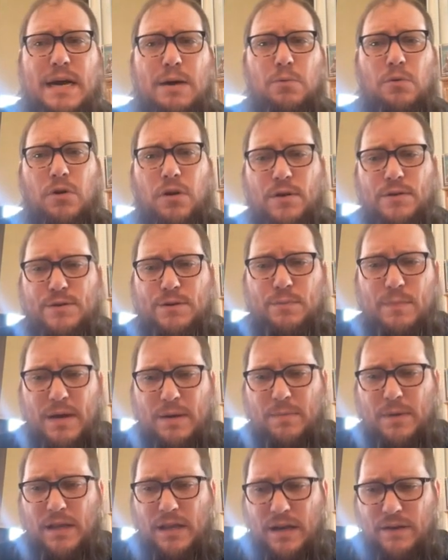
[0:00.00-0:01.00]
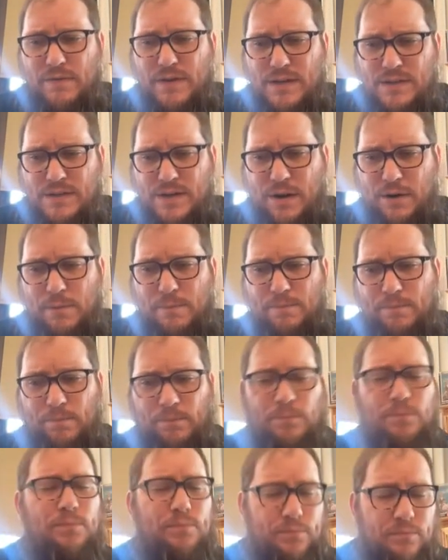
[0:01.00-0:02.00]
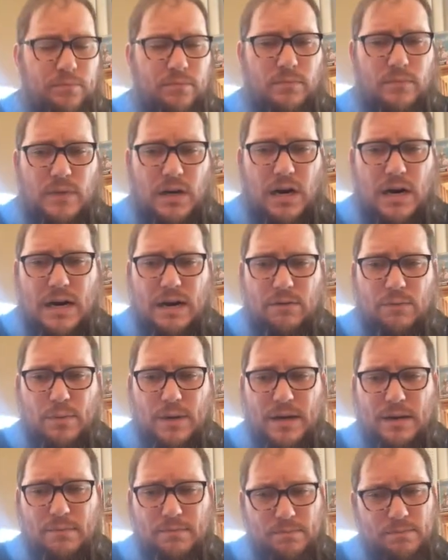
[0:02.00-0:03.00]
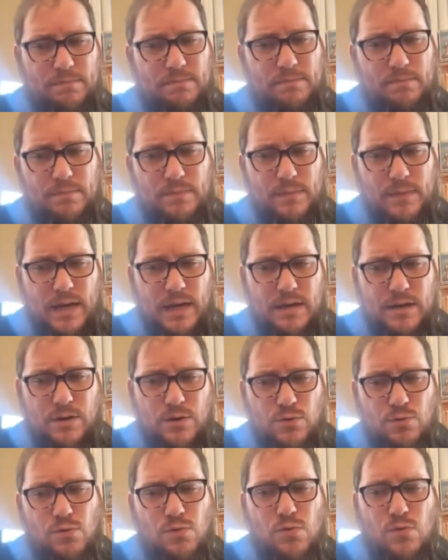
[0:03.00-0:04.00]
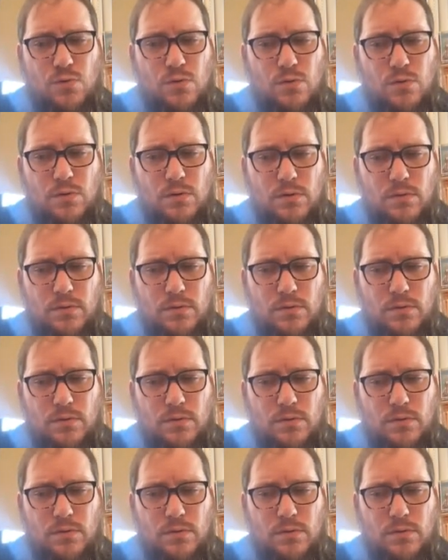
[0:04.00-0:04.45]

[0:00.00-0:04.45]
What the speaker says: will also make my life easier. All right, everybody. Thank you.